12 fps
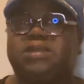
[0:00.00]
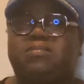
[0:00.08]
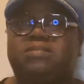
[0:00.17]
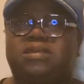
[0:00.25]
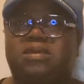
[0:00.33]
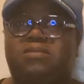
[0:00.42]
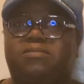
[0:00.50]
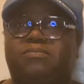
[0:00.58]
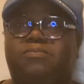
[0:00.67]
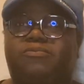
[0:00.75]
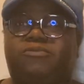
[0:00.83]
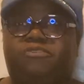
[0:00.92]
up
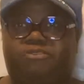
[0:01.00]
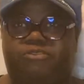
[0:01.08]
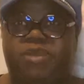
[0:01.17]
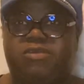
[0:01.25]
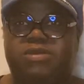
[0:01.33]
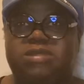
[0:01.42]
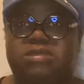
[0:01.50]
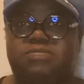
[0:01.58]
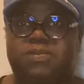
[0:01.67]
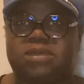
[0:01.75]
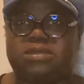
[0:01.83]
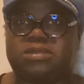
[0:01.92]
some fragrance
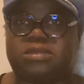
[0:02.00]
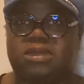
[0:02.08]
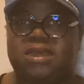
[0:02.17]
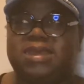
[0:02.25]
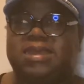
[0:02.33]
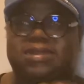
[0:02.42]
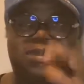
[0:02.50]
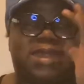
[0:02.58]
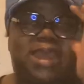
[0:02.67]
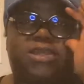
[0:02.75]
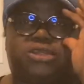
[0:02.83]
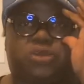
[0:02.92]
mist that
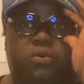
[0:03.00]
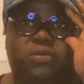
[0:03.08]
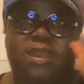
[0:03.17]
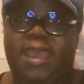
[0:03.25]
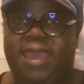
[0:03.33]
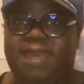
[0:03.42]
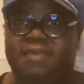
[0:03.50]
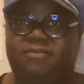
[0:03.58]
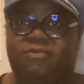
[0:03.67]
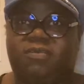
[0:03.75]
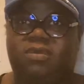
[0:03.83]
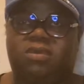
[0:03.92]
I don't have
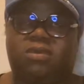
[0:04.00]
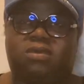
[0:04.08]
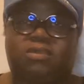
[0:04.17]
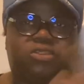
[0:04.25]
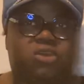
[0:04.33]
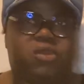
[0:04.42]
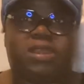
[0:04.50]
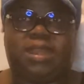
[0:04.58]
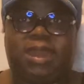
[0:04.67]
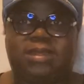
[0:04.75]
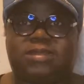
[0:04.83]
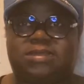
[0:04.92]
during
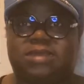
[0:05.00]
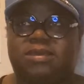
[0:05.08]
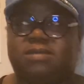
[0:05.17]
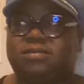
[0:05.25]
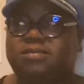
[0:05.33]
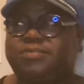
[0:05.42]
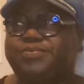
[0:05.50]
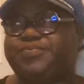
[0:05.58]
that sale.